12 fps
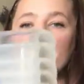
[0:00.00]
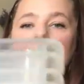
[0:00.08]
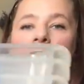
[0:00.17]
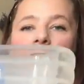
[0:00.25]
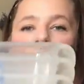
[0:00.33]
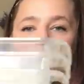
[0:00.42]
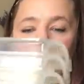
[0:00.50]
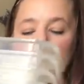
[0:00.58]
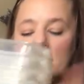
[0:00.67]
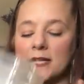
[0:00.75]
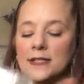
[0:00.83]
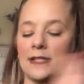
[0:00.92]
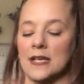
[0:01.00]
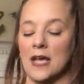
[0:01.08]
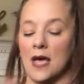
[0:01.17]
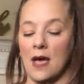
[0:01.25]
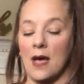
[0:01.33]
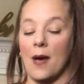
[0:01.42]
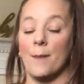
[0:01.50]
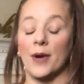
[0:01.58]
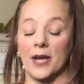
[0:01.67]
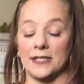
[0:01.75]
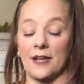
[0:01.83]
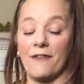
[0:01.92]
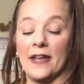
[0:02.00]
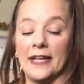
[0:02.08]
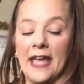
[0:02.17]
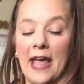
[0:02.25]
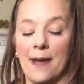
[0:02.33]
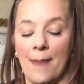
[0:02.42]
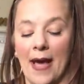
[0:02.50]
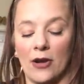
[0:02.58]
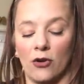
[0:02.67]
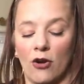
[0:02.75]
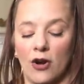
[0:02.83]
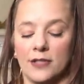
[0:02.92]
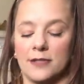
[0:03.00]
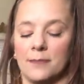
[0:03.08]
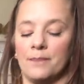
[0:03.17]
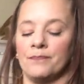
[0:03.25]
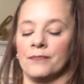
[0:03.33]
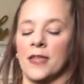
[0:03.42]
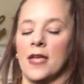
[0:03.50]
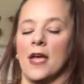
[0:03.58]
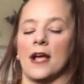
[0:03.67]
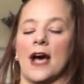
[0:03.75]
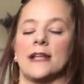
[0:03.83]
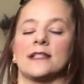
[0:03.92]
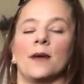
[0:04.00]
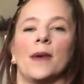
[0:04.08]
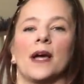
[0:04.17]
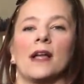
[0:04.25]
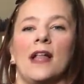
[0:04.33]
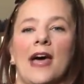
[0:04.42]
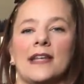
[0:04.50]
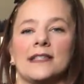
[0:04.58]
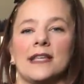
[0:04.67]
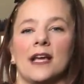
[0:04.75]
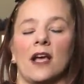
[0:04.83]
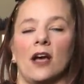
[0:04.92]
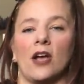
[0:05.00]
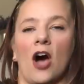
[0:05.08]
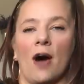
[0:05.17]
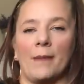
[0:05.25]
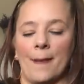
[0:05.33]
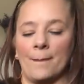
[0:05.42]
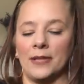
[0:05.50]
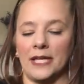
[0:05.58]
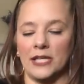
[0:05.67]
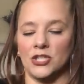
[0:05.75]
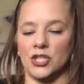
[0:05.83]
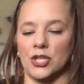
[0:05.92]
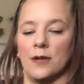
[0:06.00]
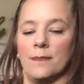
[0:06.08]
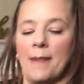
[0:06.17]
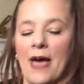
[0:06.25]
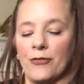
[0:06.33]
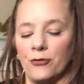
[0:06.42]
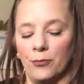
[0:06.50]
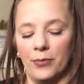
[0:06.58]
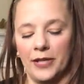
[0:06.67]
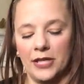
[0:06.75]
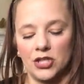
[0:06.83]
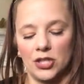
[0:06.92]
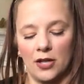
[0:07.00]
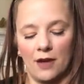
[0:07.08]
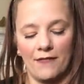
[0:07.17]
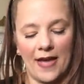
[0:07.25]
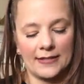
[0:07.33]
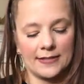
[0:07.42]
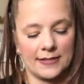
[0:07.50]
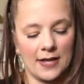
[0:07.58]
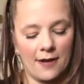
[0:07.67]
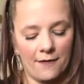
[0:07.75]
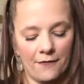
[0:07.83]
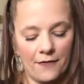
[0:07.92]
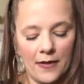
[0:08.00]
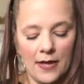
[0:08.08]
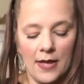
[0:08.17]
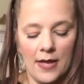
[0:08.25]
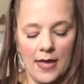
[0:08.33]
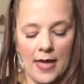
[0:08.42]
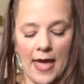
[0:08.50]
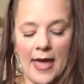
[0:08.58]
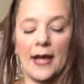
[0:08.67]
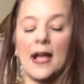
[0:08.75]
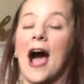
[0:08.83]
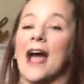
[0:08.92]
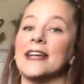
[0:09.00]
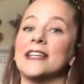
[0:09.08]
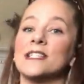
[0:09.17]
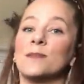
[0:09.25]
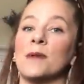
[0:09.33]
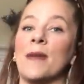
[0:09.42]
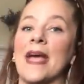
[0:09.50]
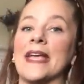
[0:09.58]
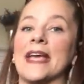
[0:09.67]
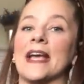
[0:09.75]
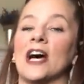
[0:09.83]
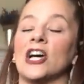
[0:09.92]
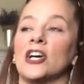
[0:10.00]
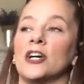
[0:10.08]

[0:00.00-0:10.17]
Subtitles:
five more of these because I finally came back across them. Got some Classic Comet bleach, bathroom bleach. Love that stuff. And Kaya has been making